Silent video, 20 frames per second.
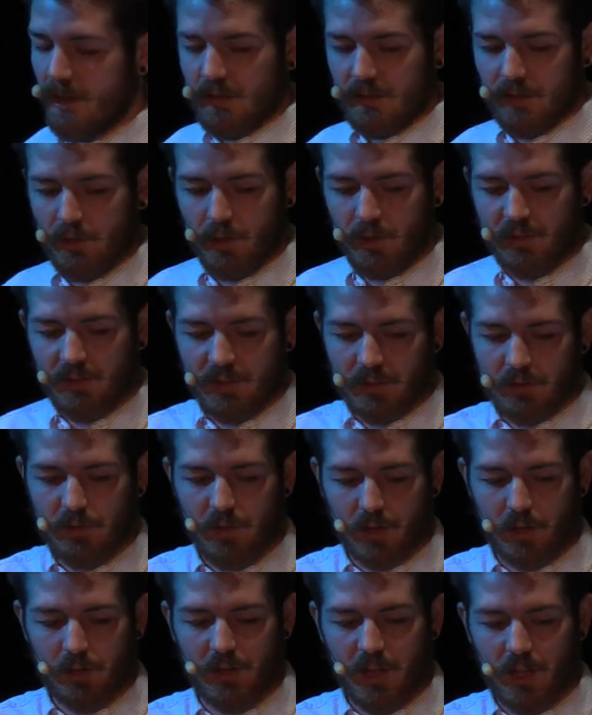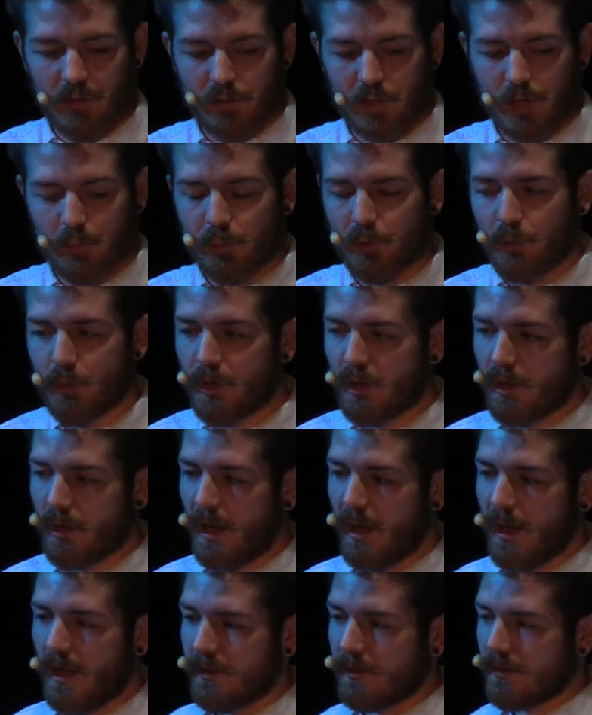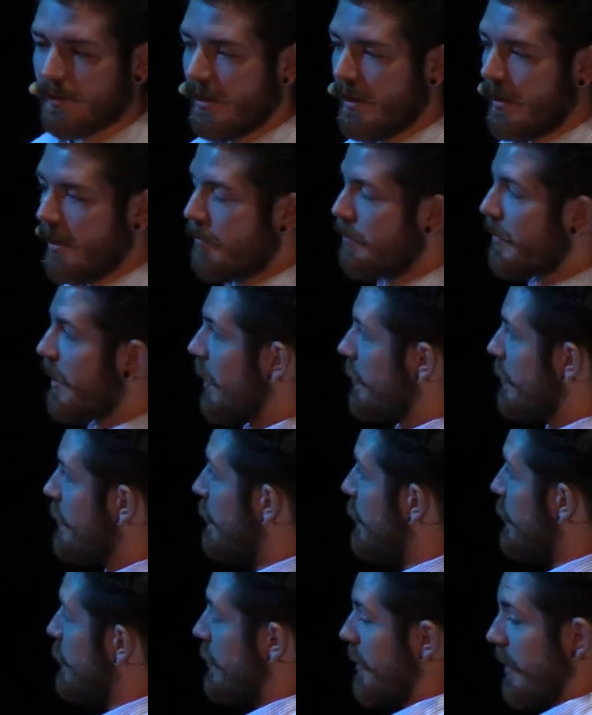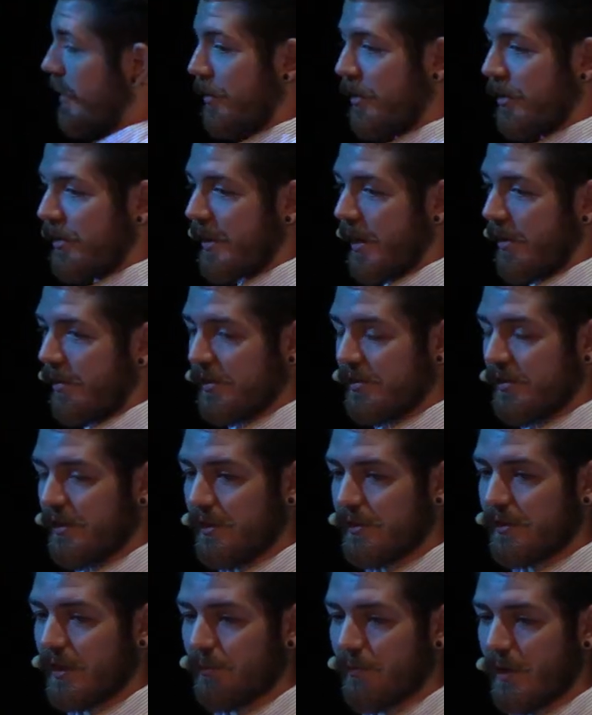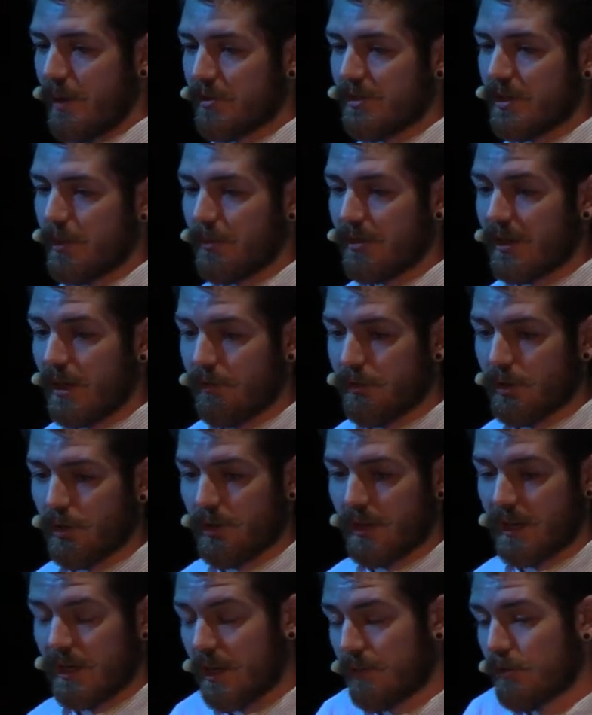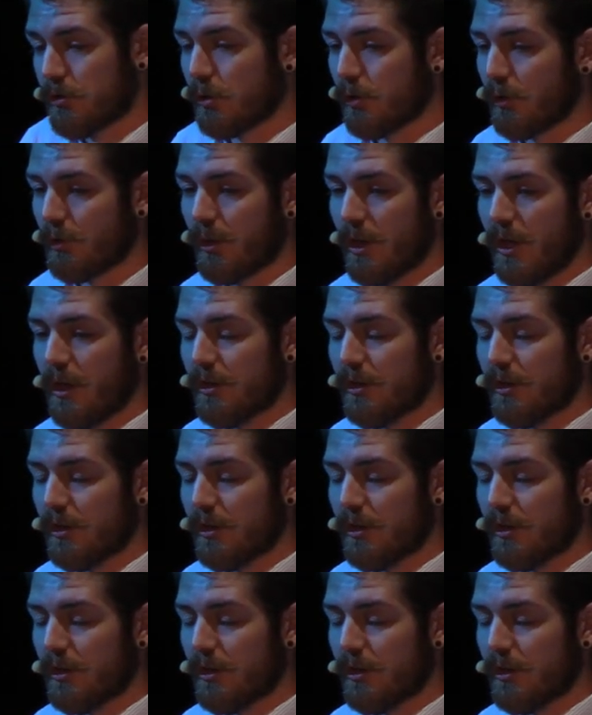load it into the kernel of your computer, and because of the security guarantees that WebAssembly give you, gives you,